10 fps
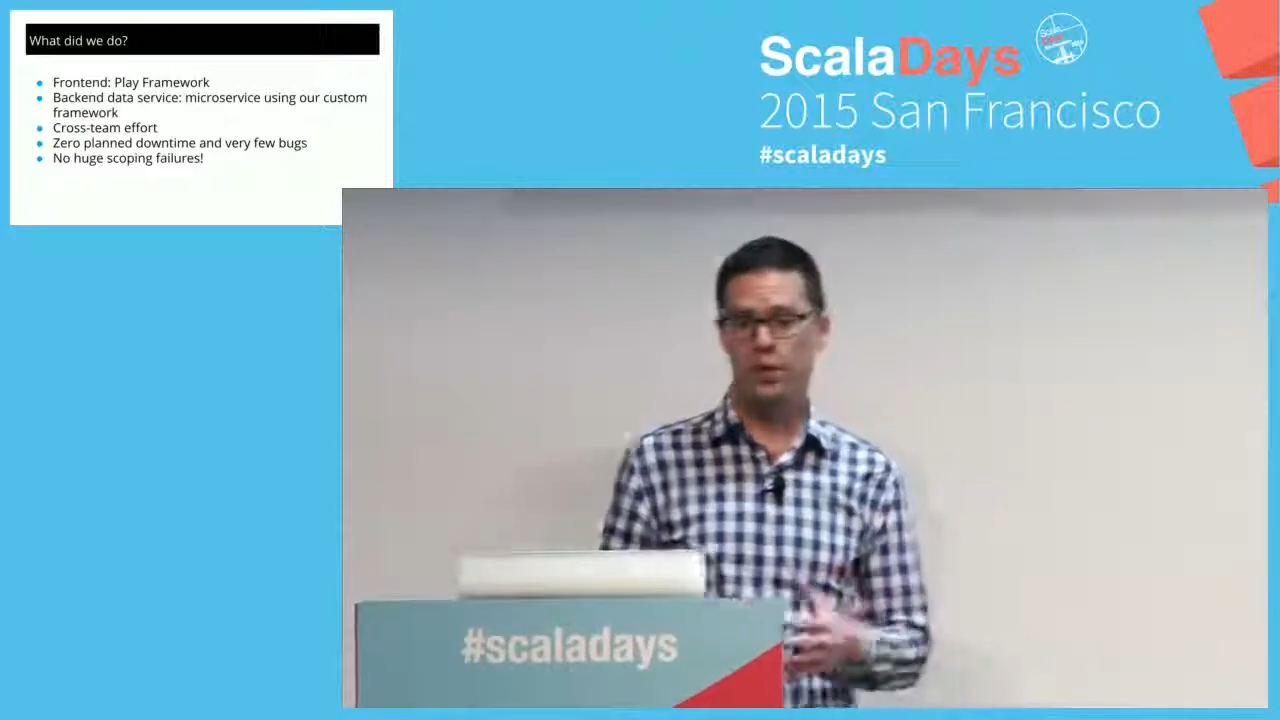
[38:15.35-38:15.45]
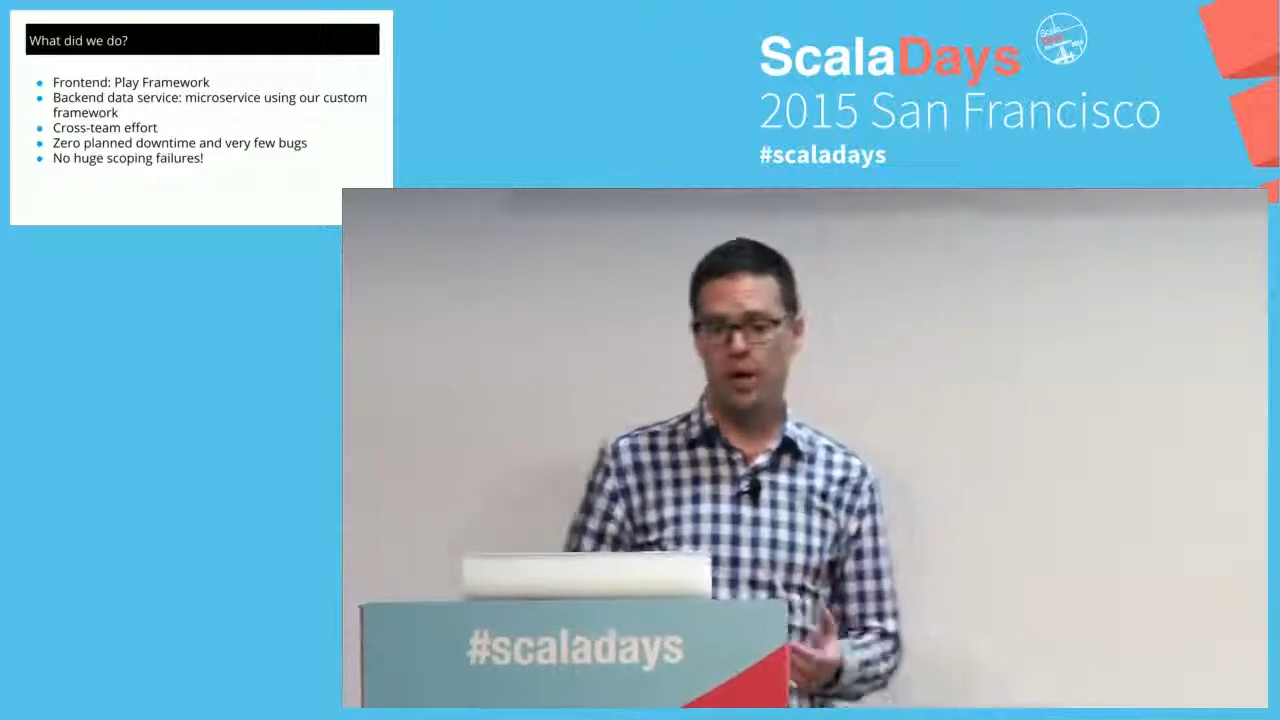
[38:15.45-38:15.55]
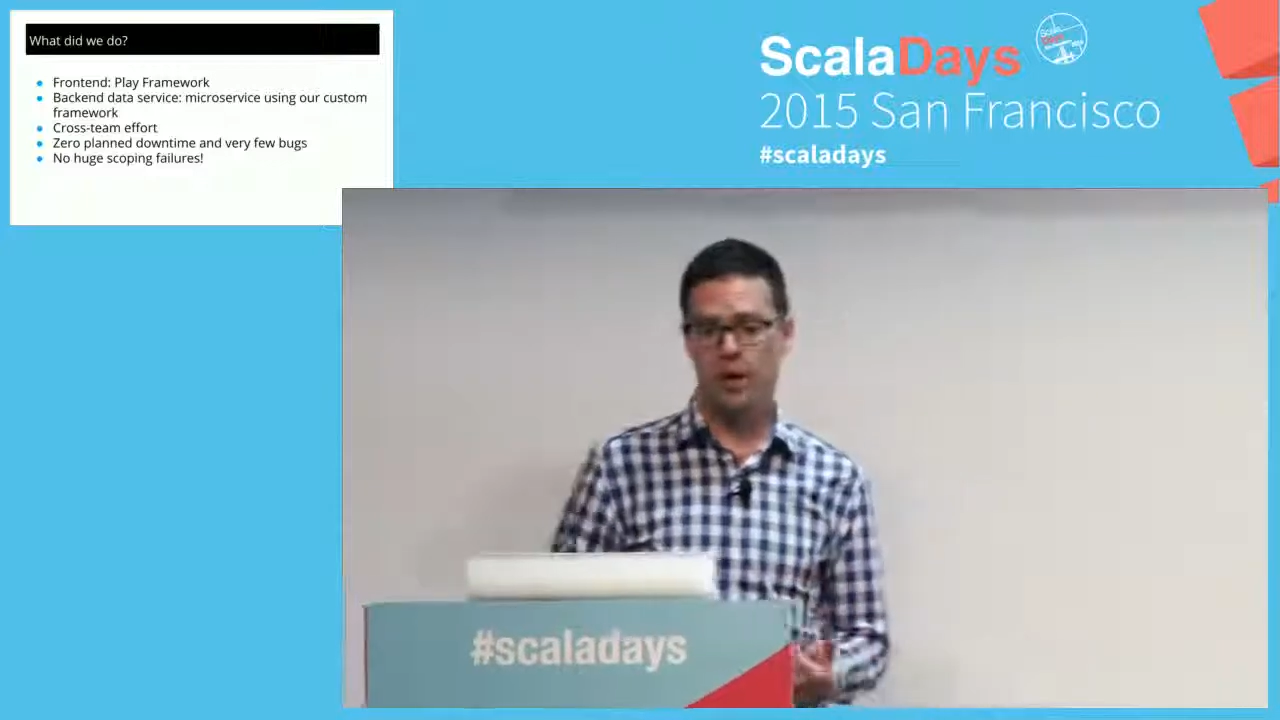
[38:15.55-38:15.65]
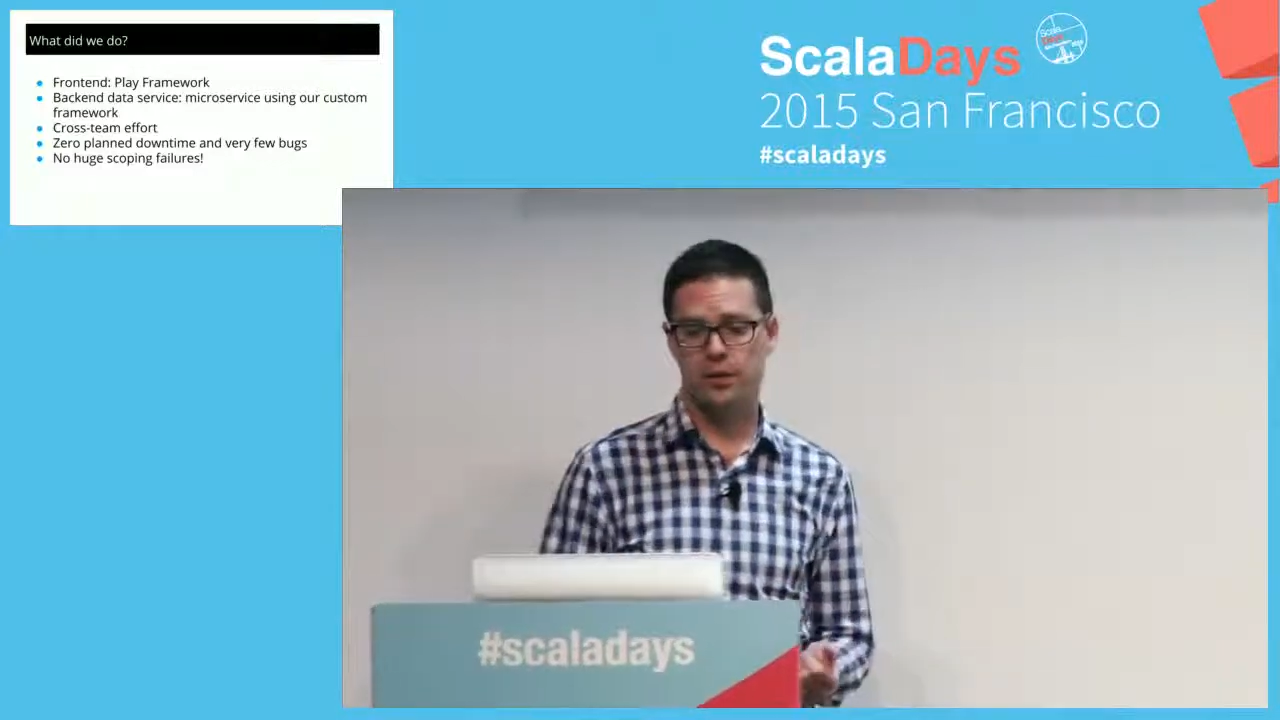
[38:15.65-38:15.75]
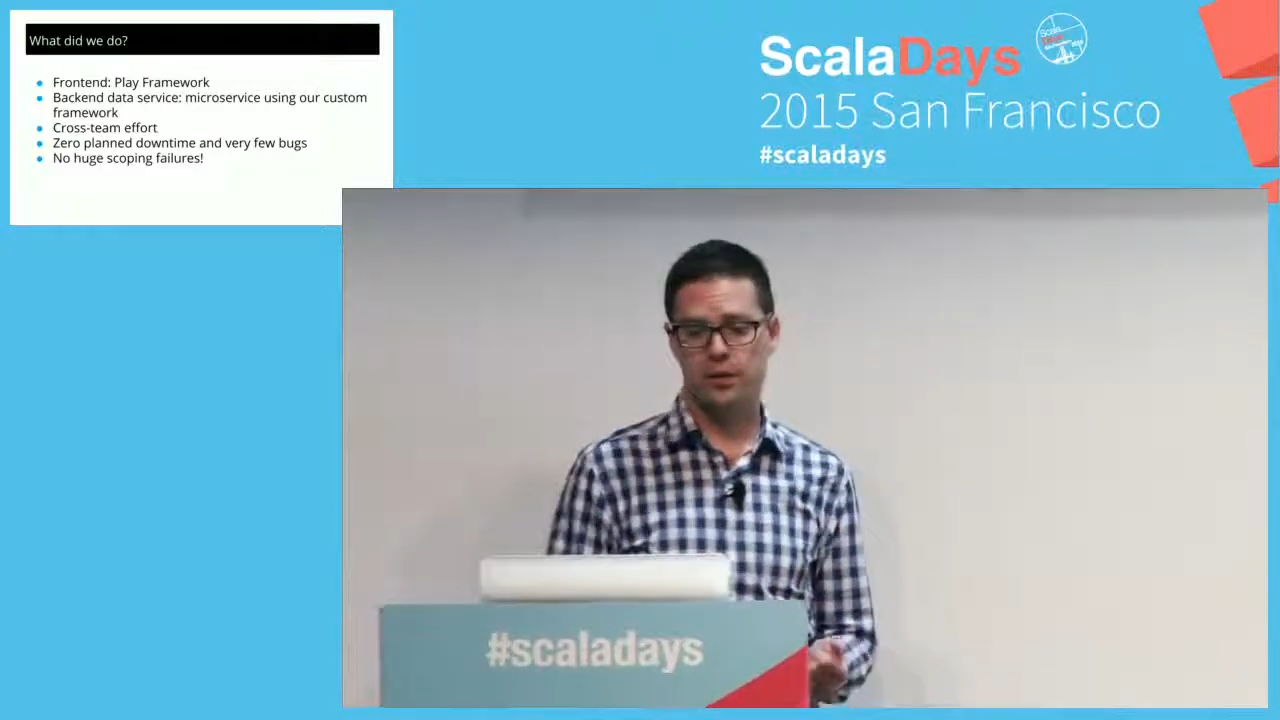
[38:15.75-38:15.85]
or
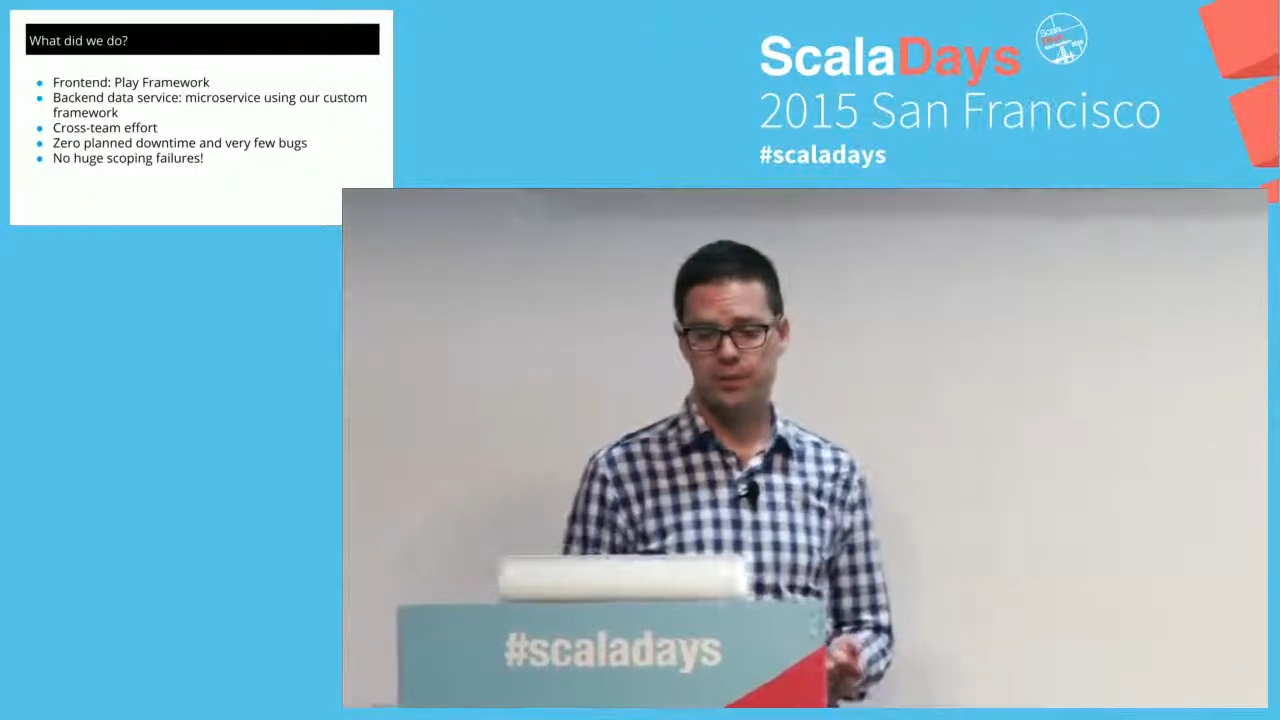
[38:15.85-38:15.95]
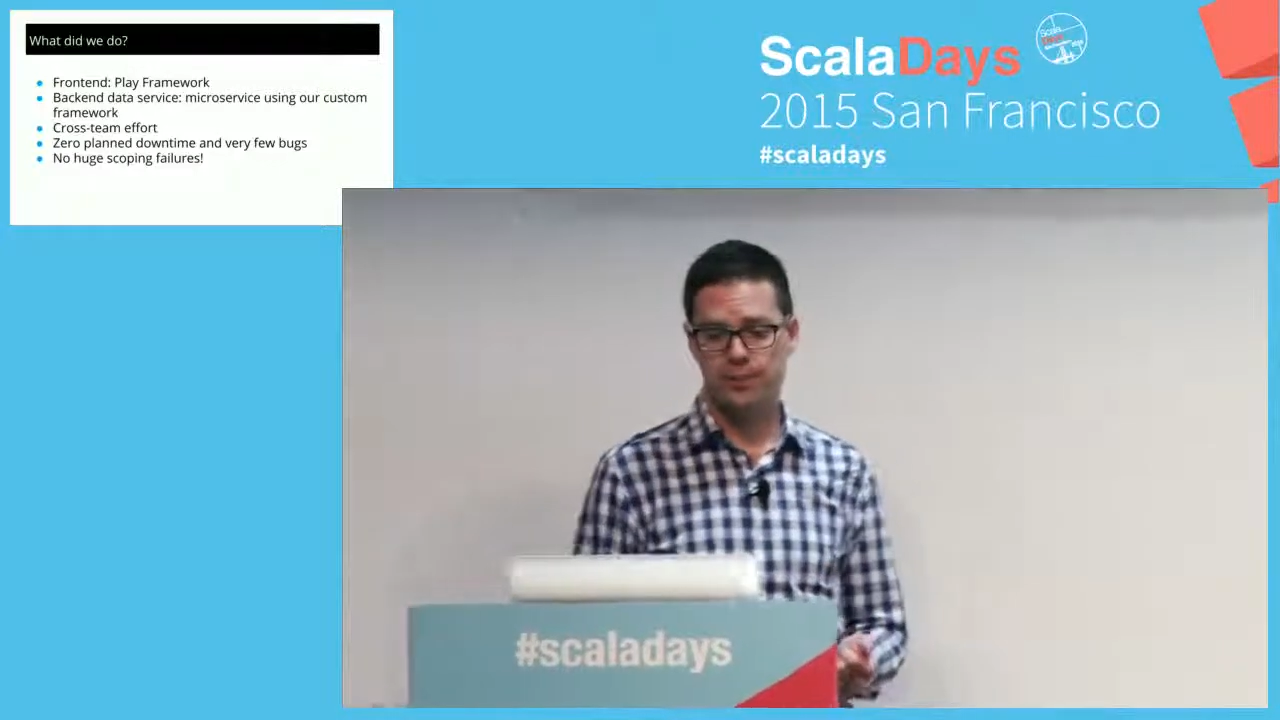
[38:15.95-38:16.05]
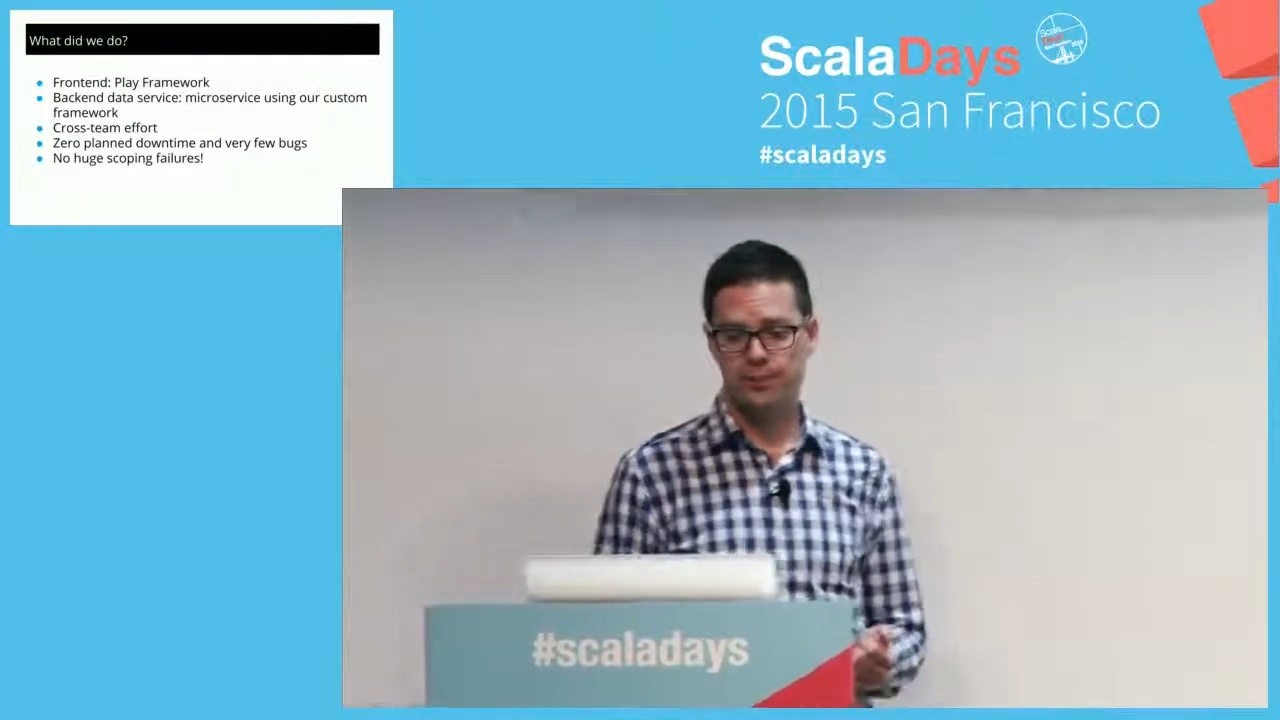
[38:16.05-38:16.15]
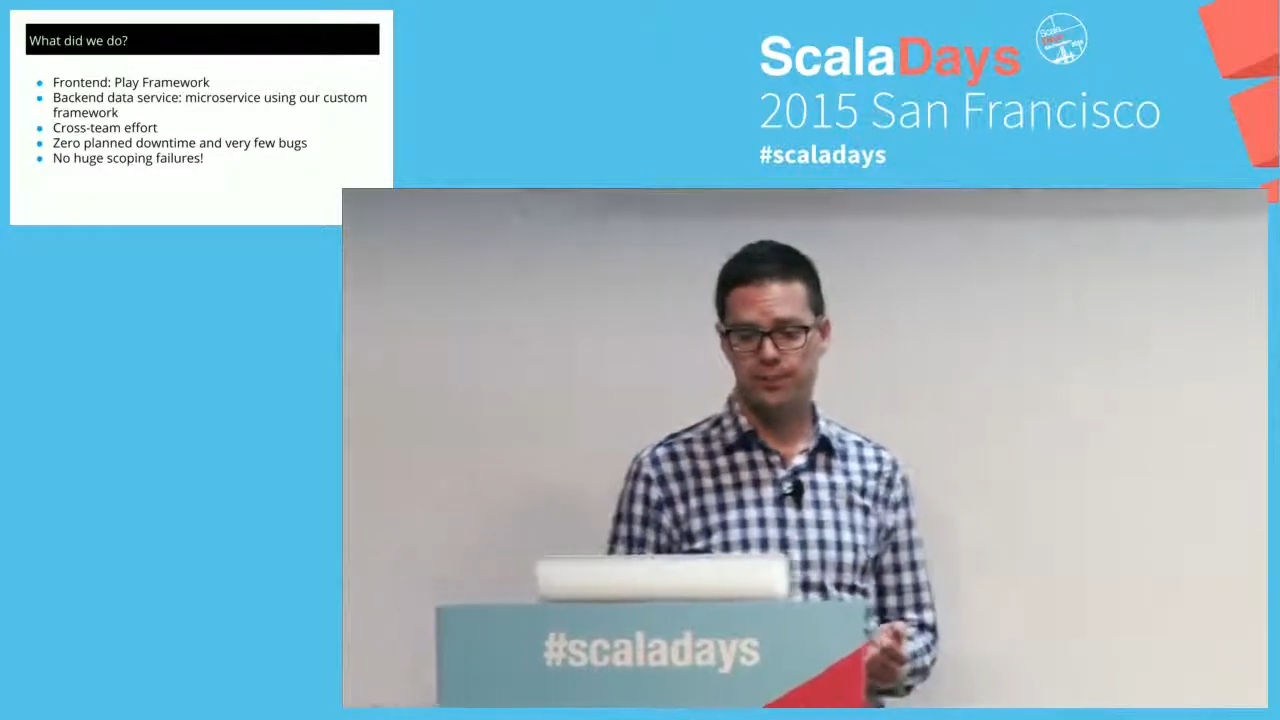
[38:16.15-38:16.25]
minus